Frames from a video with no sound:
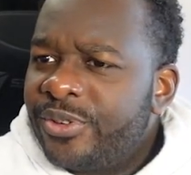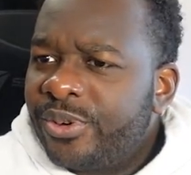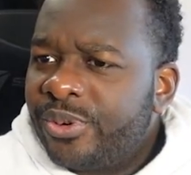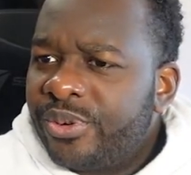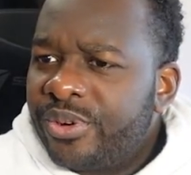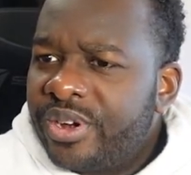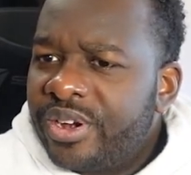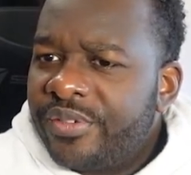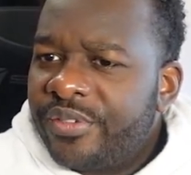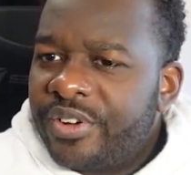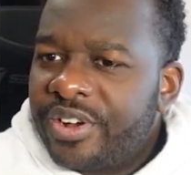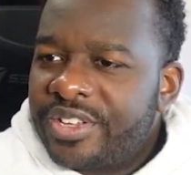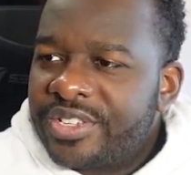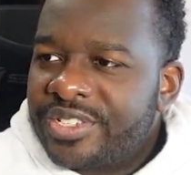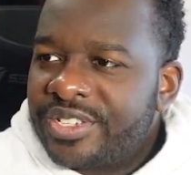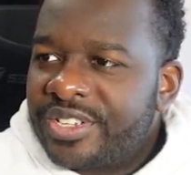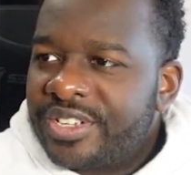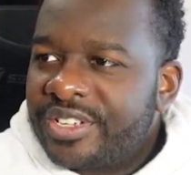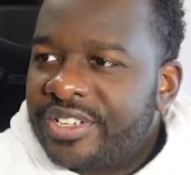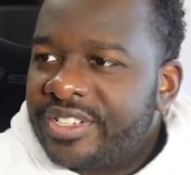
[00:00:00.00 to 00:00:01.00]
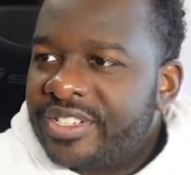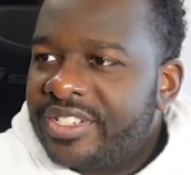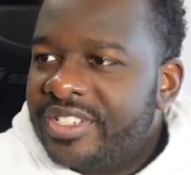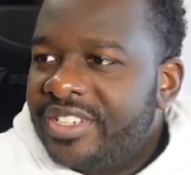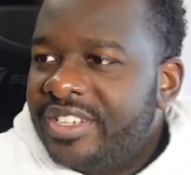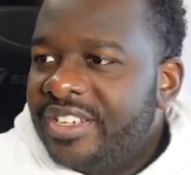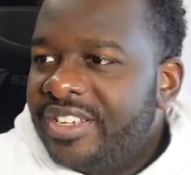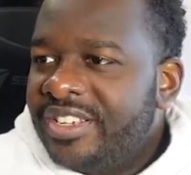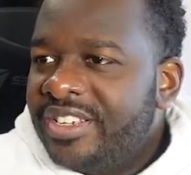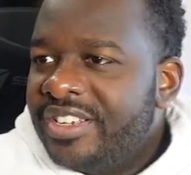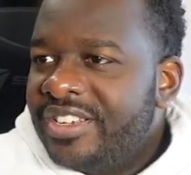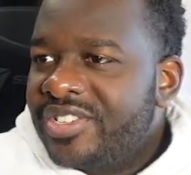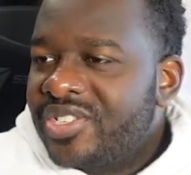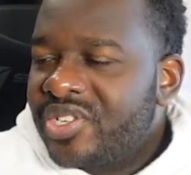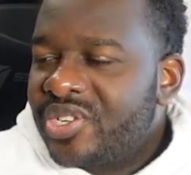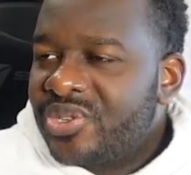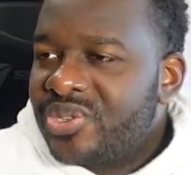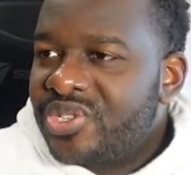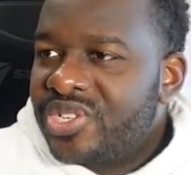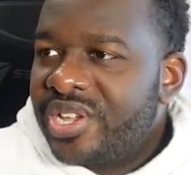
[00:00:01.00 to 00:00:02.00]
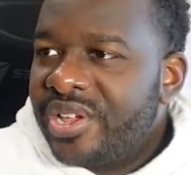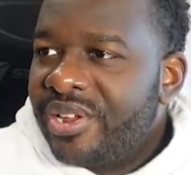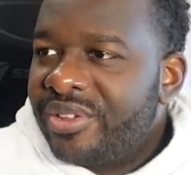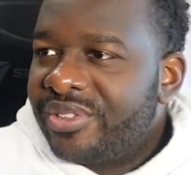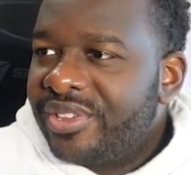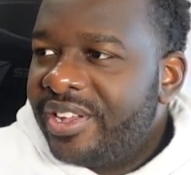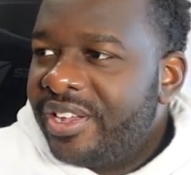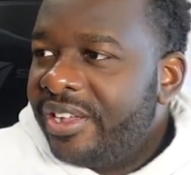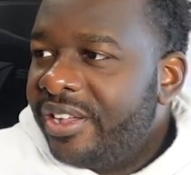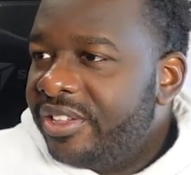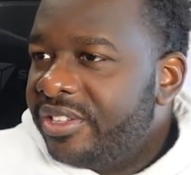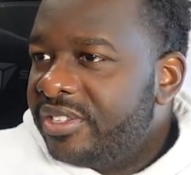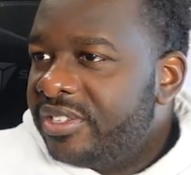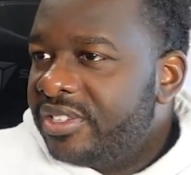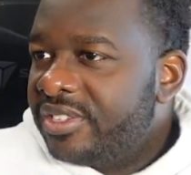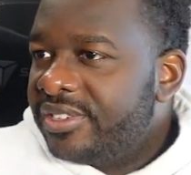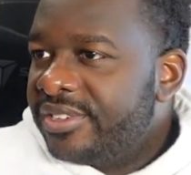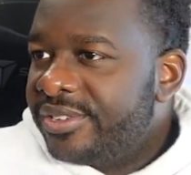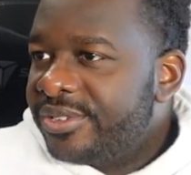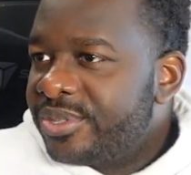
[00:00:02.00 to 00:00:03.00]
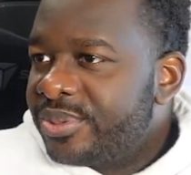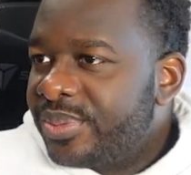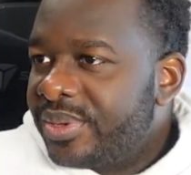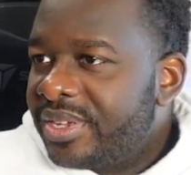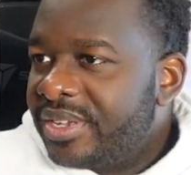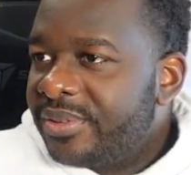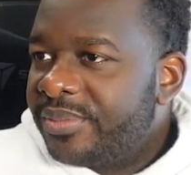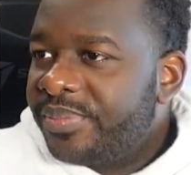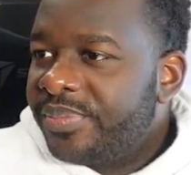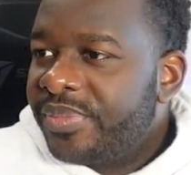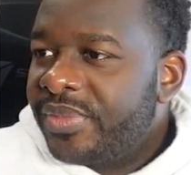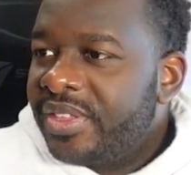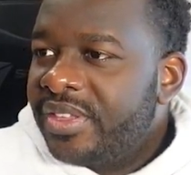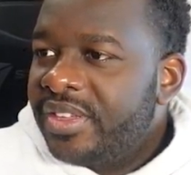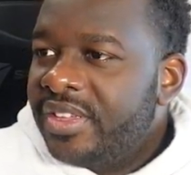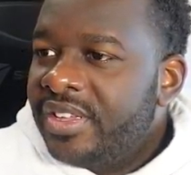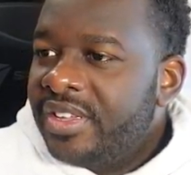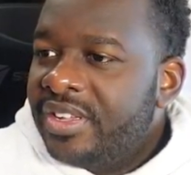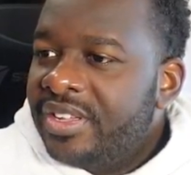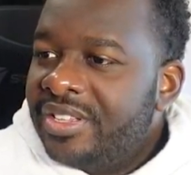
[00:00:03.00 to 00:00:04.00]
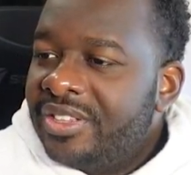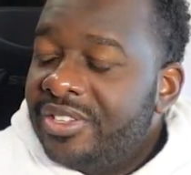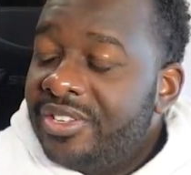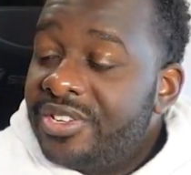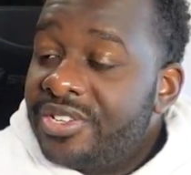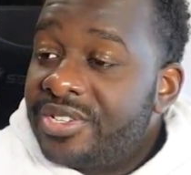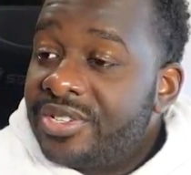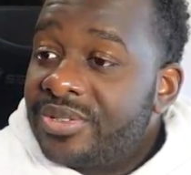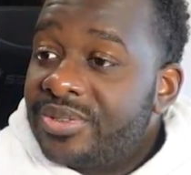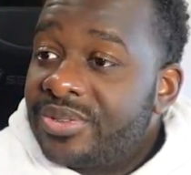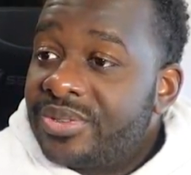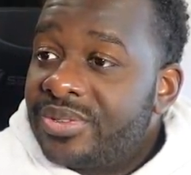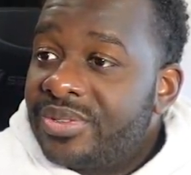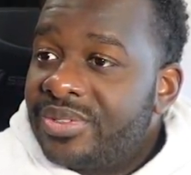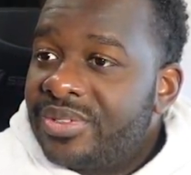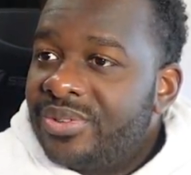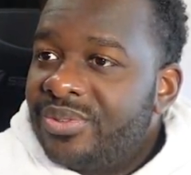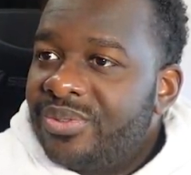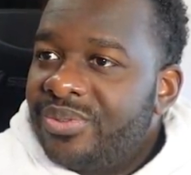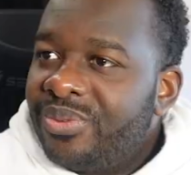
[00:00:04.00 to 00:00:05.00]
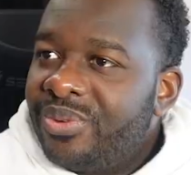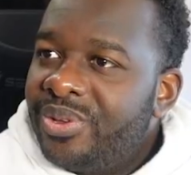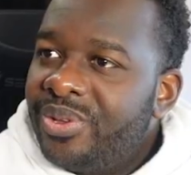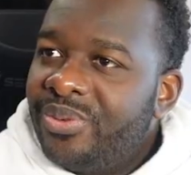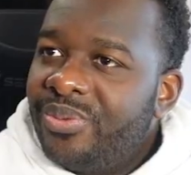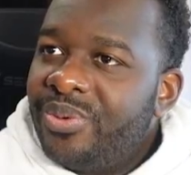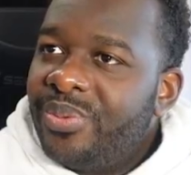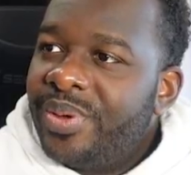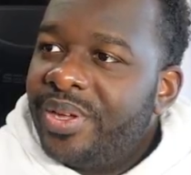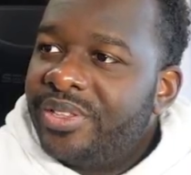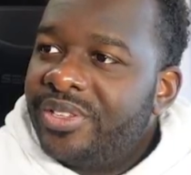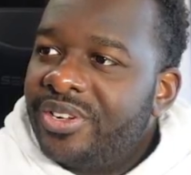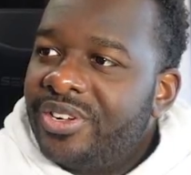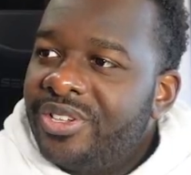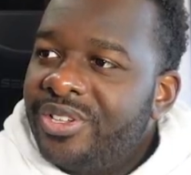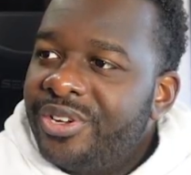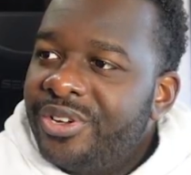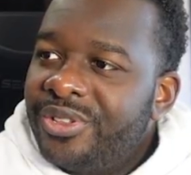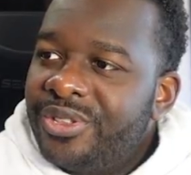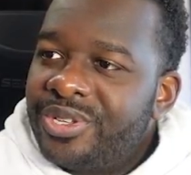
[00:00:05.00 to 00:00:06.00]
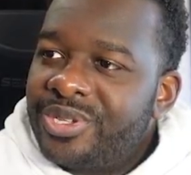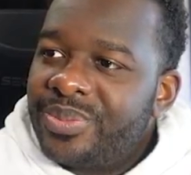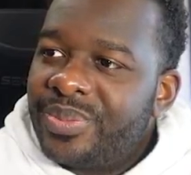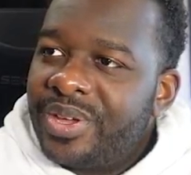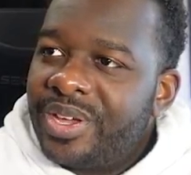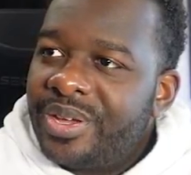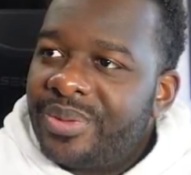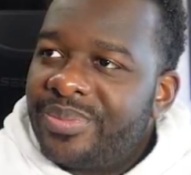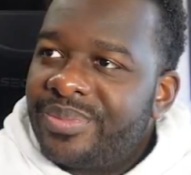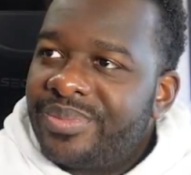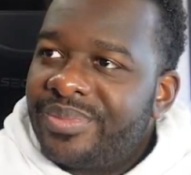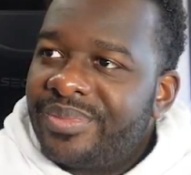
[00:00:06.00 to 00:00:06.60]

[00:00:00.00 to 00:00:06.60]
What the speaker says: or whenever I saw it. So shout out to Alan Dills, man. Listen, we about to clear this map.